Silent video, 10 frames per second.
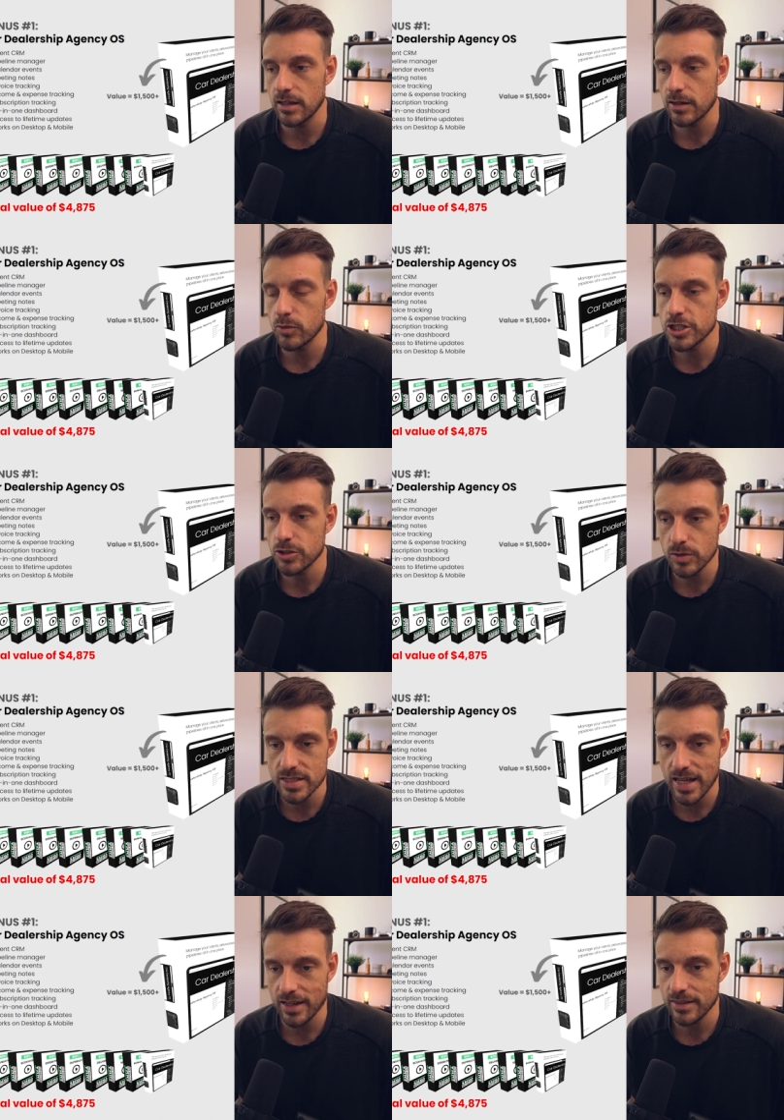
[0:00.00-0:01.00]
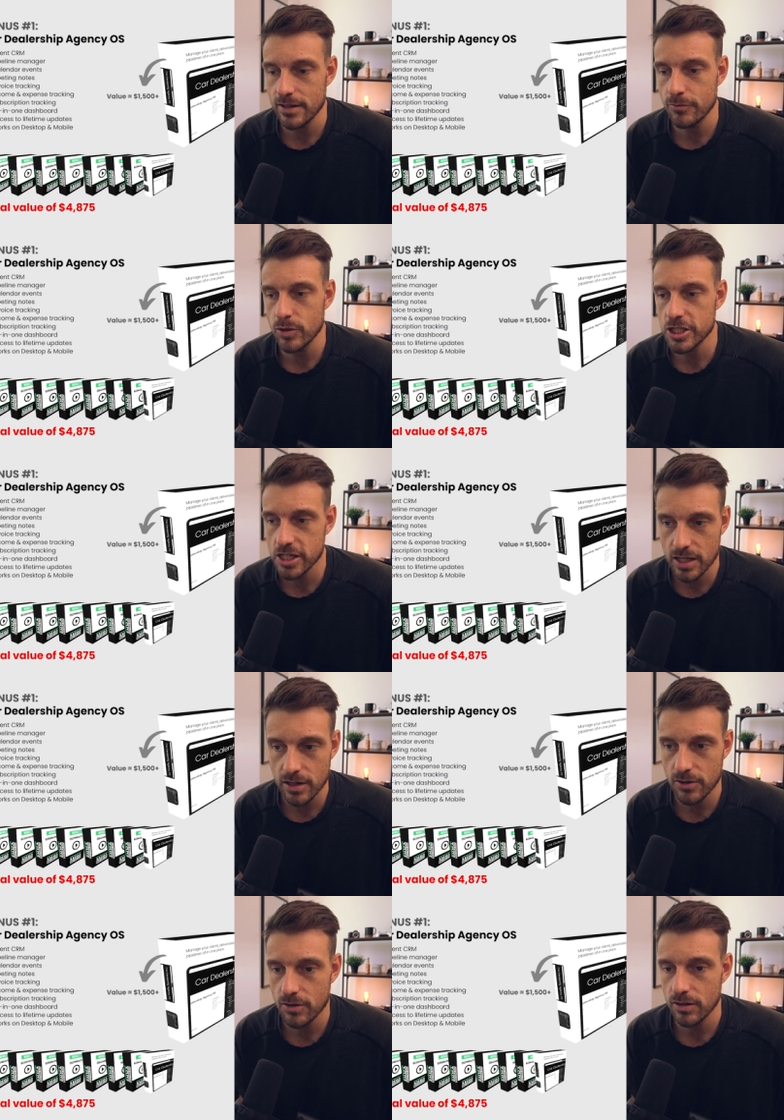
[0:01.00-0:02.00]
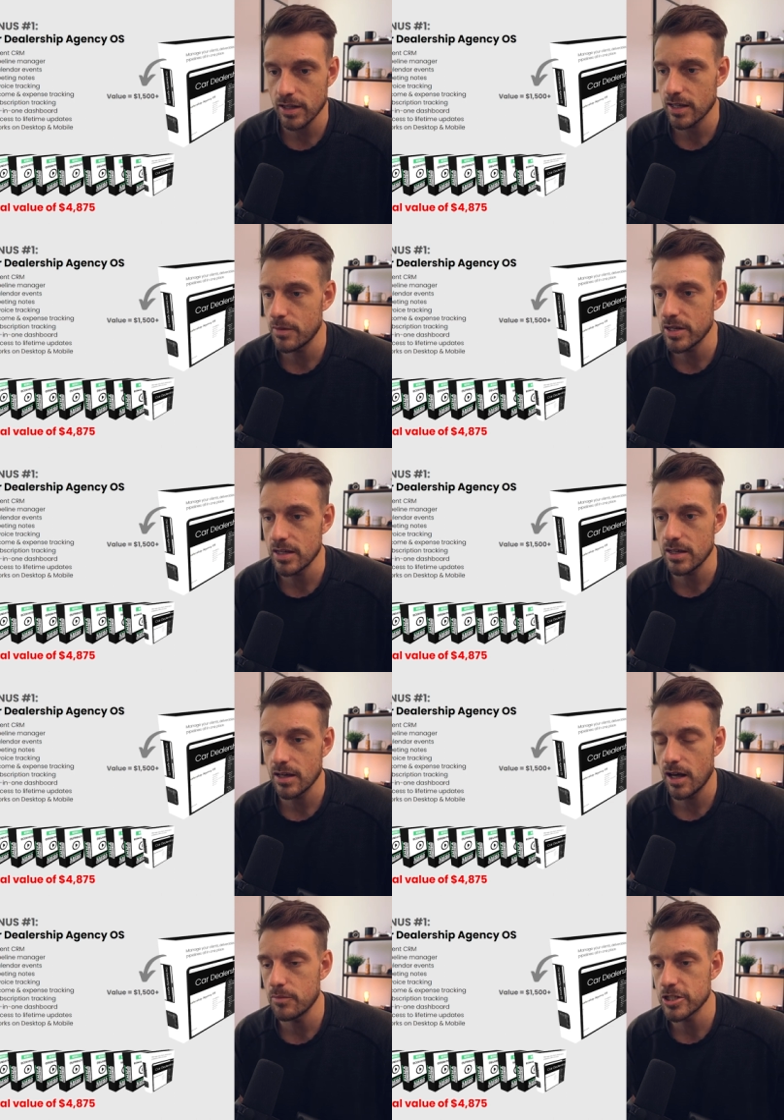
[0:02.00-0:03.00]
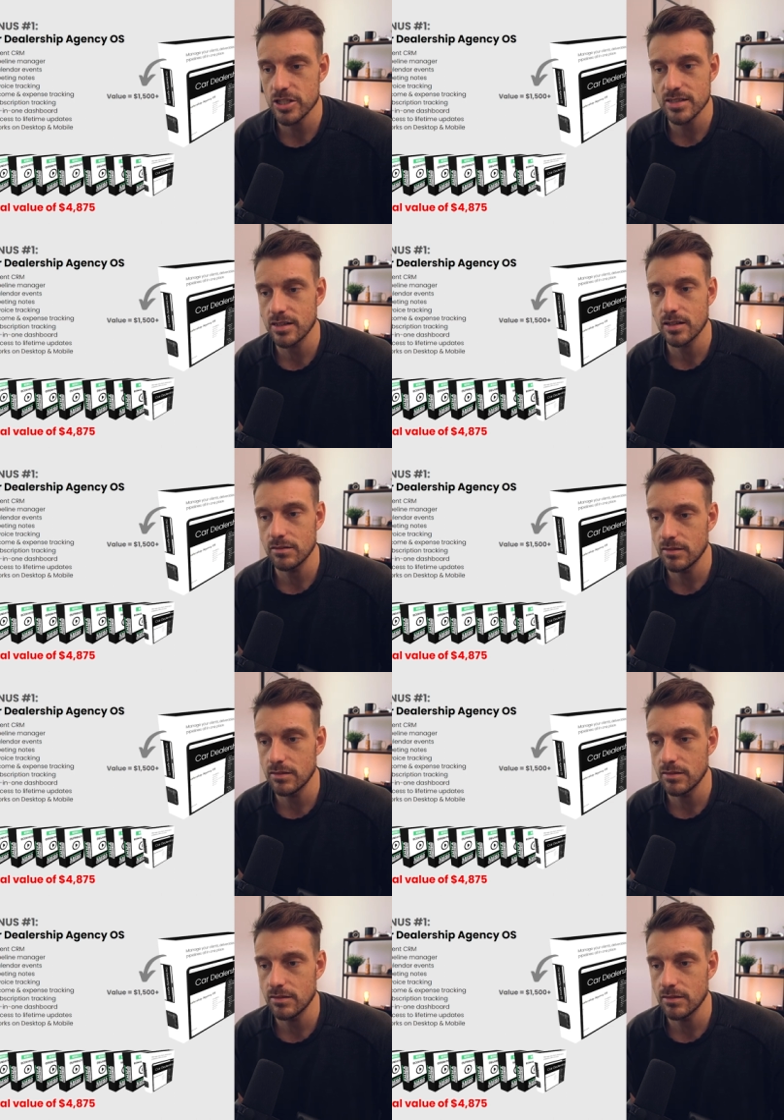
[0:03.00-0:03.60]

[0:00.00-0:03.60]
like which tool is active, which tier, like how many, how much is it,